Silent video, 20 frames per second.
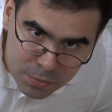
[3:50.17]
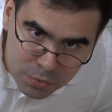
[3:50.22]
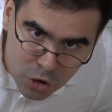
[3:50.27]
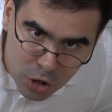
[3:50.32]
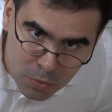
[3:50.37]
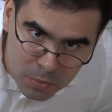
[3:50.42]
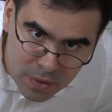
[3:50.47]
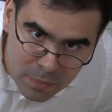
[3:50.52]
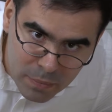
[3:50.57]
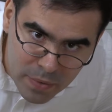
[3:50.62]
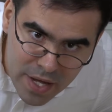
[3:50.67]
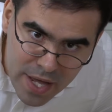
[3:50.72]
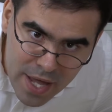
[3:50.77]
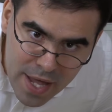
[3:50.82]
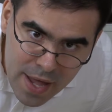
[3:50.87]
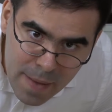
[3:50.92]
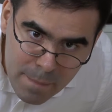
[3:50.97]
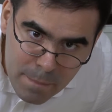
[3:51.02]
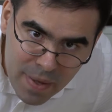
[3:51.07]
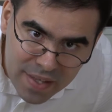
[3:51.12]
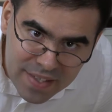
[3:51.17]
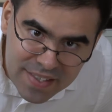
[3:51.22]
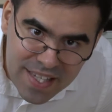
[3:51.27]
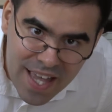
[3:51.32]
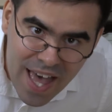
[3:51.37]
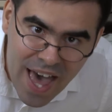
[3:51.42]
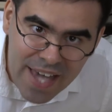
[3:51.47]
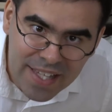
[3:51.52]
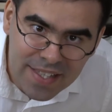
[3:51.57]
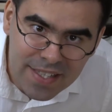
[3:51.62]
problem, but
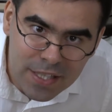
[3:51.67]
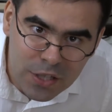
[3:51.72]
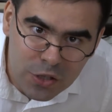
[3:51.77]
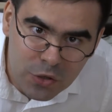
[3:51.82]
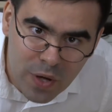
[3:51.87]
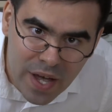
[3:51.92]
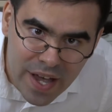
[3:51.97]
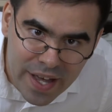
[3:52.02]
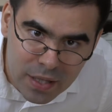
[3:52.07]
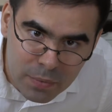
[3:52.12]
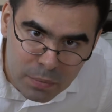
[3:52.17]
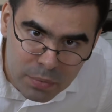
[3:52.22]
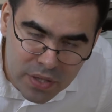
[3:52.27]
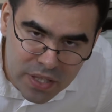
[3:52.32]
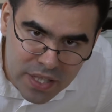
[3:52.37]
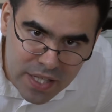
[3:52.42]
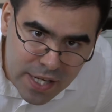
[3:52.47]
I need your help.